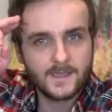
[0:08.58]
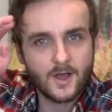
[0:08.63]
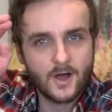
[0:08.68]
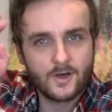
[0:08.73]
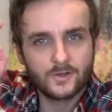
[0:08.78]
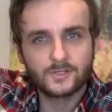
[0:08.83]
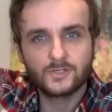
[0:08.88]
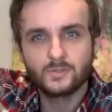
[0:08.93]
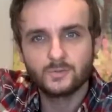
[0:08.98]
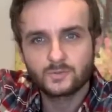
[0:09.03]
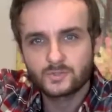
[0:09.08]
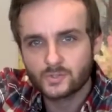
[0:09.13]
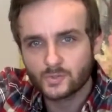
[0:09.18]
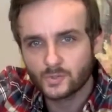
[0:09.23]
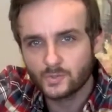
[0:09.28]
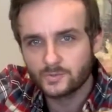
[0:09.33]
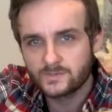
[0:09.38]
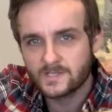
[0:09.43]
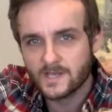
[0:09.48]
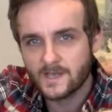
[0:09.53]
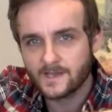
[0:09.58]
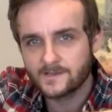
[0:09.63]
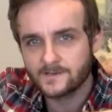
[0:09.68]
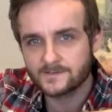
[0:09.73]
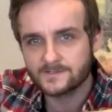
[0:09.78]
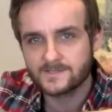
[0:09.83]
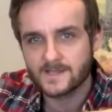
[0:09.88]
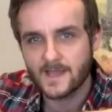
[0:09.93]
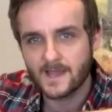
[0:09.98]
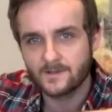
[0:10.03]
all you
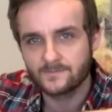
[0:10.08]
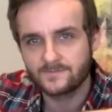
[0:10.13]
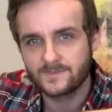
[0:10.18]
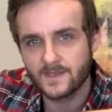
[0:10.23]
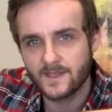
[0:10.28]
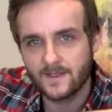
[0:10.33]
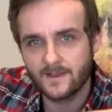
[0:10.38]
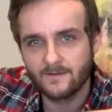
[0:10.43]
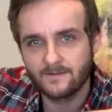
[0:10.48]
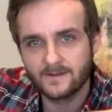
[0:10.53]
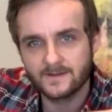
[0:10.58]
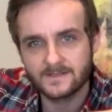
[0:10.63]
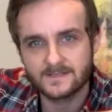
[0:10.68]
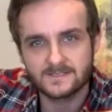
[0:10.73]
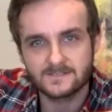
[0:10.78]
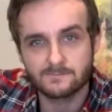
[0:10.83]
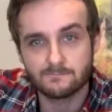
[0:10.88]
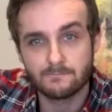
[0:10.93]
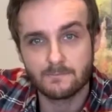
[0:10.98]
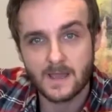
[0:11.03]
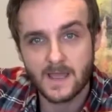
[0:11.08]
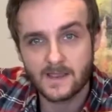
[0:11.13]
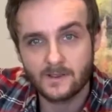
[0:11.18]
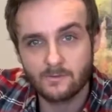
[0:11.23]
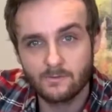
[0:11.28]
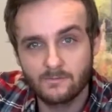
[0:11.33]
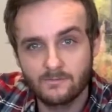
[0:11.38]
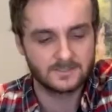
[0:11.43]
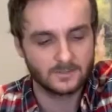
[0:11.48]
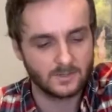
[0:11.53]
TruTakers out there, it is
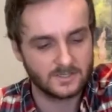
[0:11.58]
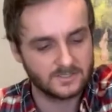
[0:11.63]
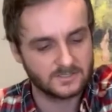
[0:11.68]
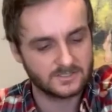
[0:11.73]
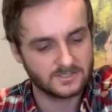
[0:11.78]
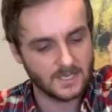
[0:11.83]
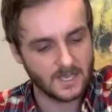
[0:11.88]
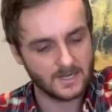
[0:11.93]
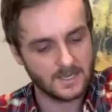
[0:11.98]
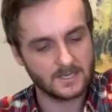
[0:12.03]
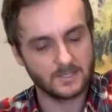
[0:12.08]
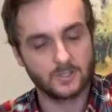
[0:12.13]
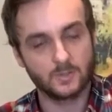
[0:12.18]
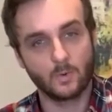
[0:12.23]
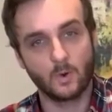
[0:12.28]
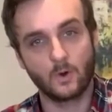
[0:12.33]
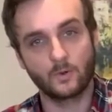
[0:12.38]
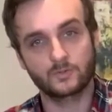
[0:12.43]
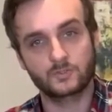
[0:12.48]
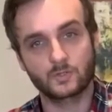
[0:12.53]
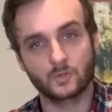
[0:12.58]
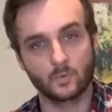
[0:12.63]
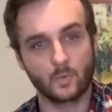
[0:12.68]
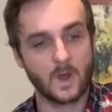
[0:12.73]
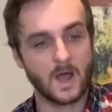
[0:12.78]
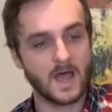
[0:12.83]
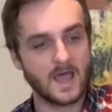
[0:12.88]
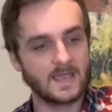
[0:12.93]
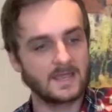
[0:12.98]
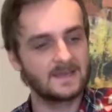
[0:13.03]
Michael. So I just got a new
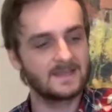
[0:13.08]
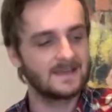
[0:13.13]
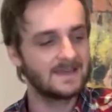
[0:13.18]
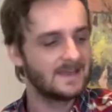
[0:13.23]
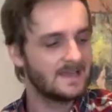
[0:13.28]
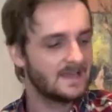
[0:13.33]
ultra-wide